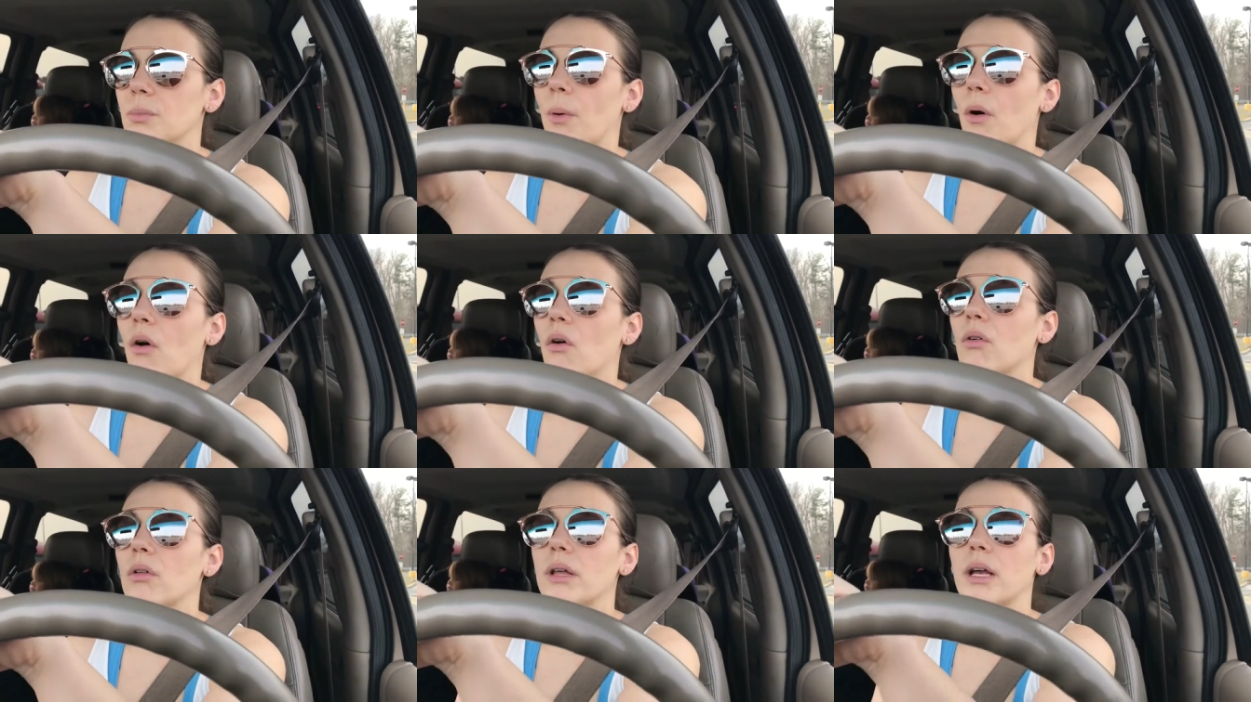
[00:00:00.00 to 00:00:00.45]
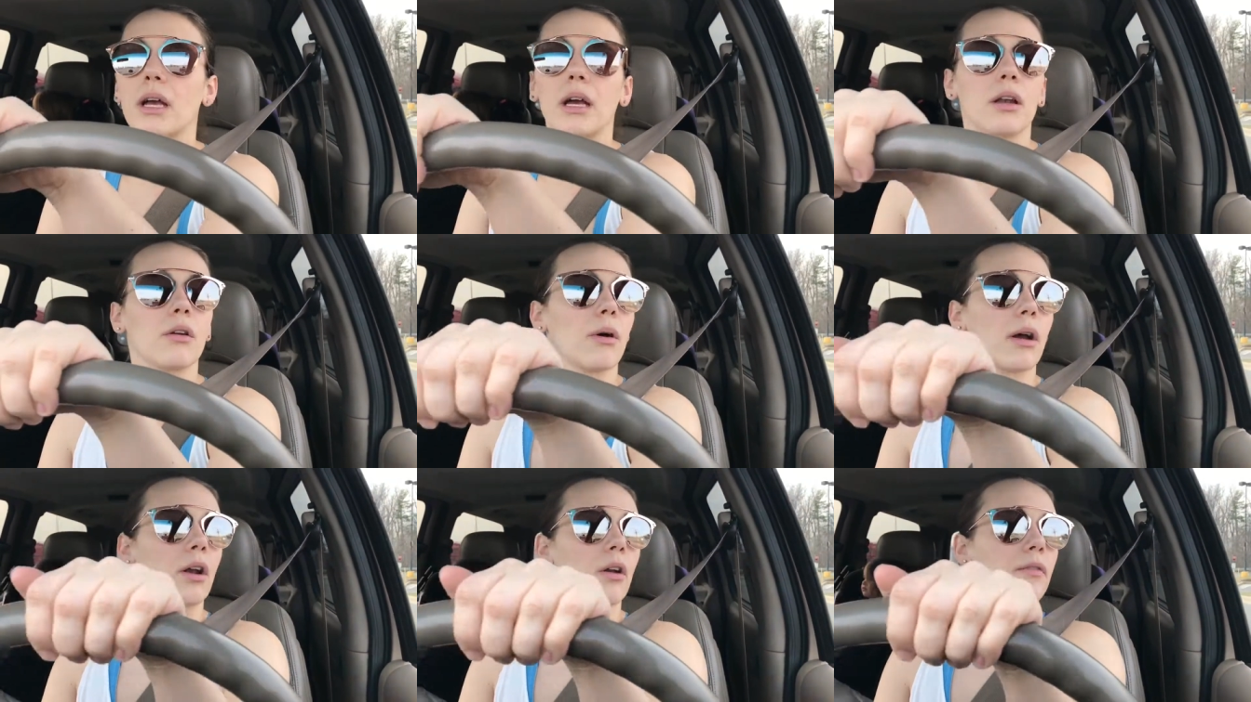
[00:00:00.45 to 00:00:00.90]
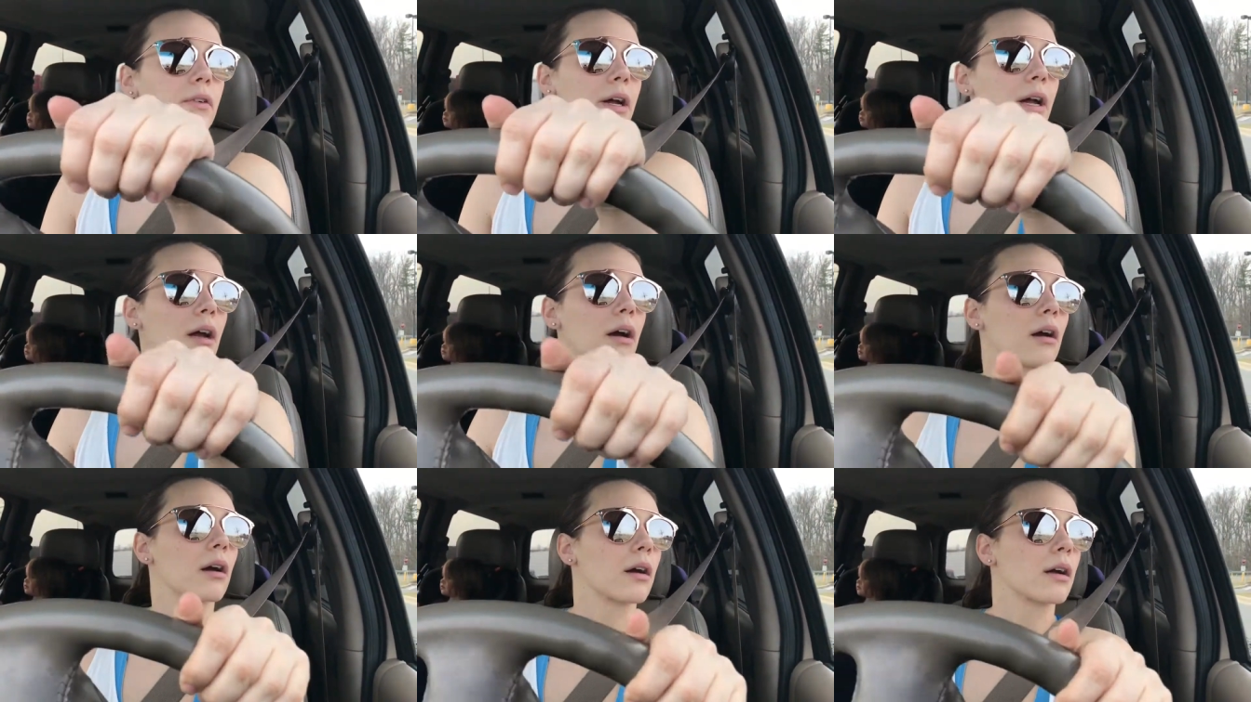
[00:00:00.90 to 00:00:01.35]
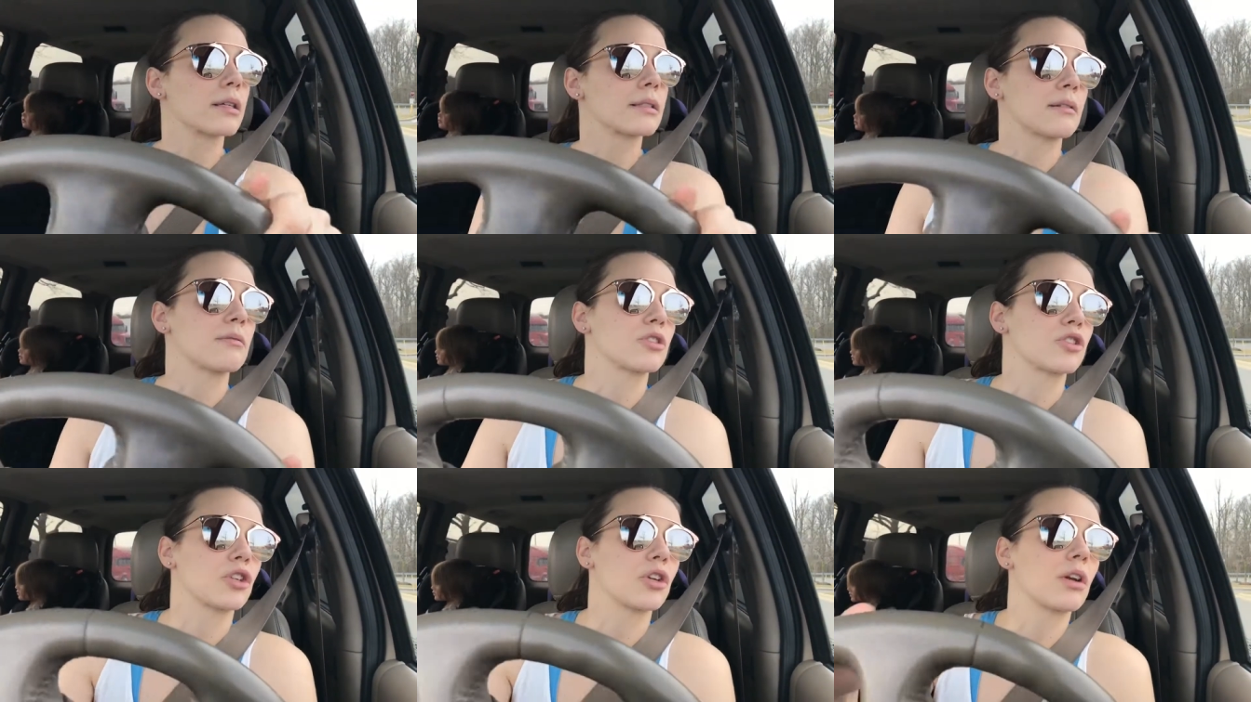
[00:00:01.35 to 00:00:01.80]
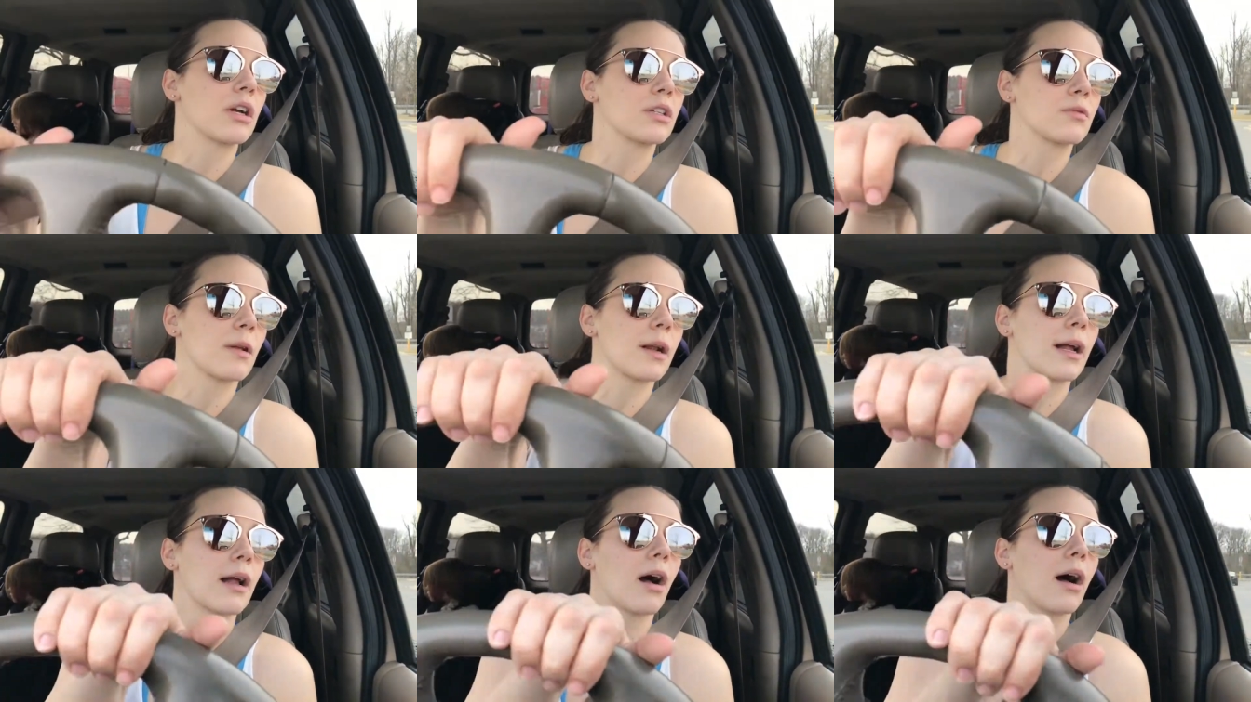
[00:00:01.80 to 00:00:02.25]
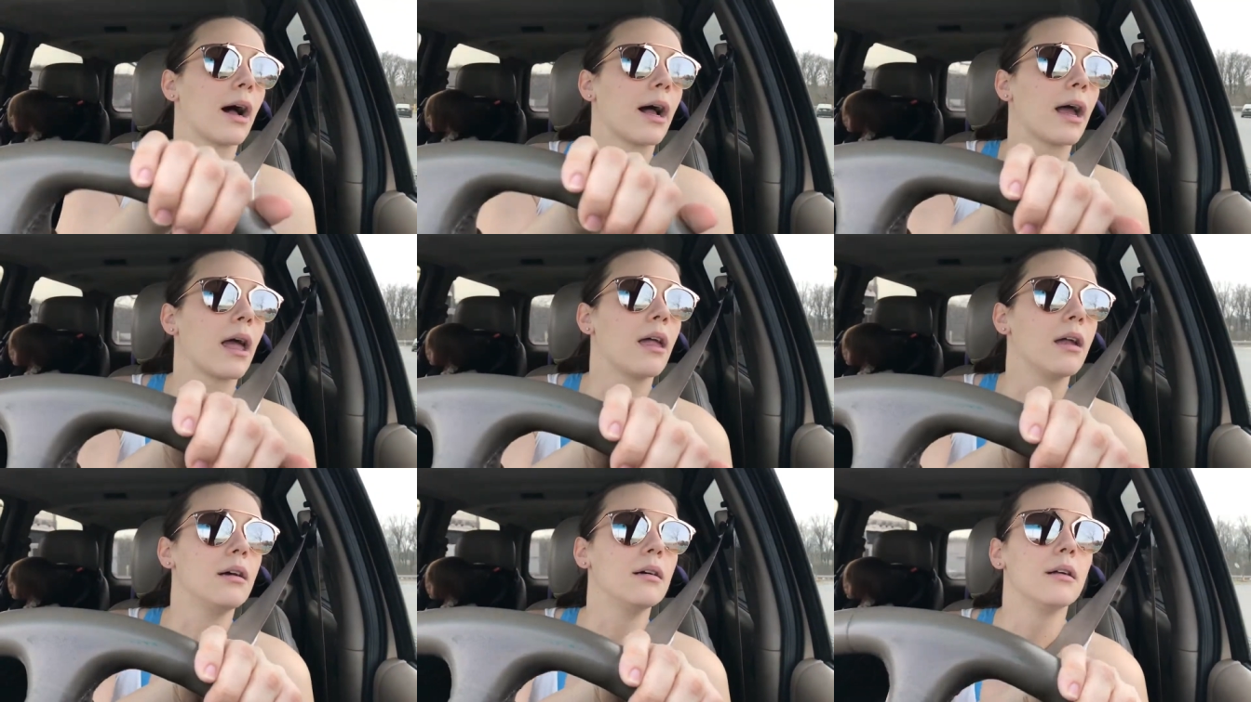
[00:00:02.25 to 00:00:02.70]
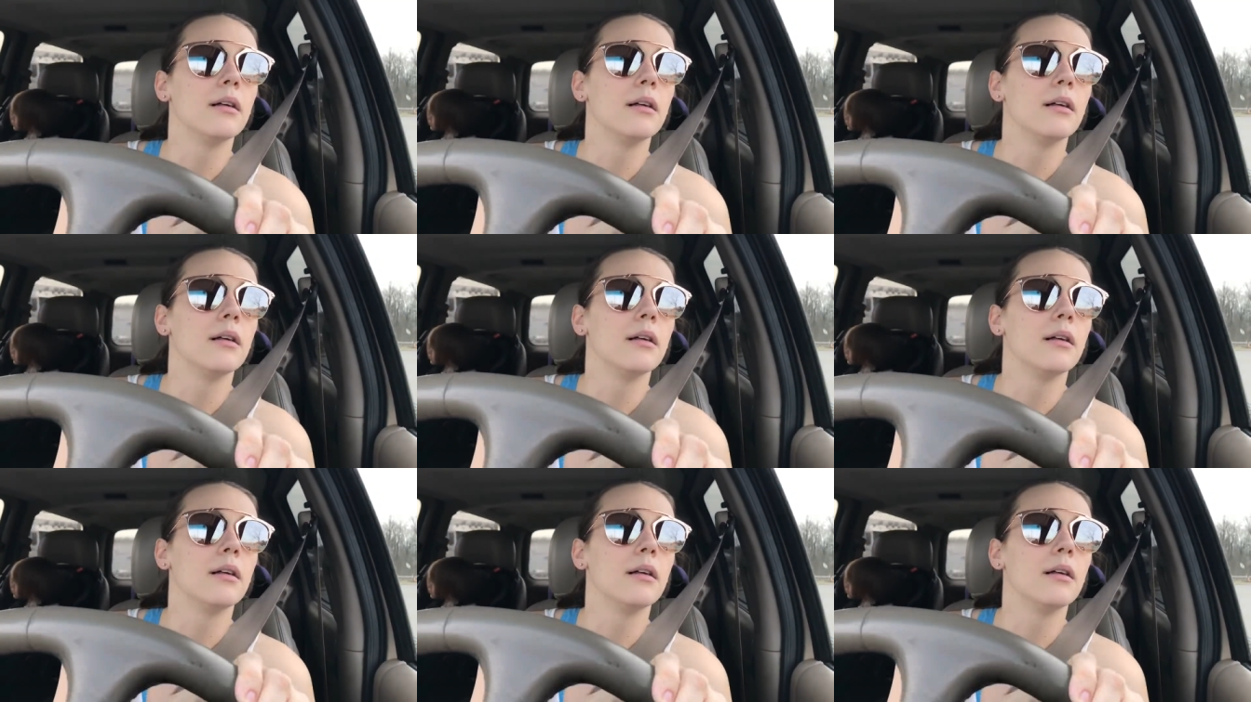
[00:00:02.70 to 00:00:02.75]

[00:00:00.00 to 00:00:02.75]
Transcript: pull in right over here because I want to show you guys what I got.